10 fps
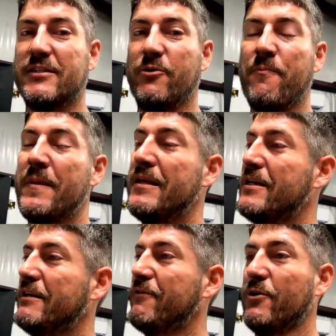So
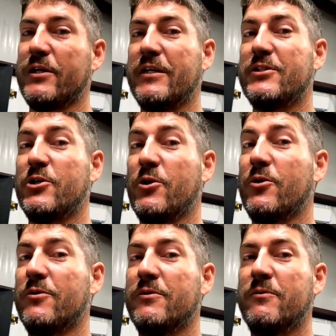if you're looking to get
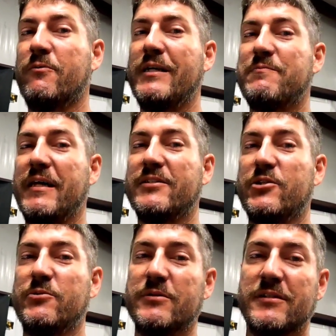your race bike
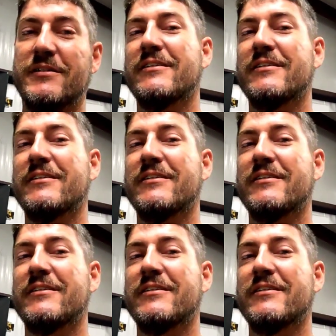tuned,